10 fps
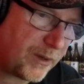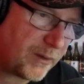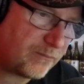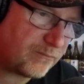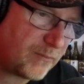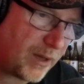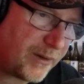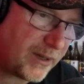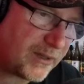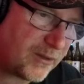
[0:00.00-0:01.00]
a, a
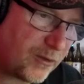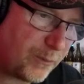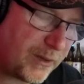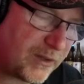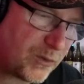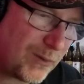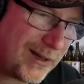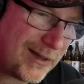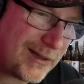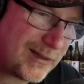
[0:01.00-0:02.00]
nice little bit of
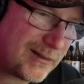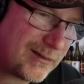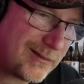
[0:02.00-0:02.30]
sweetness,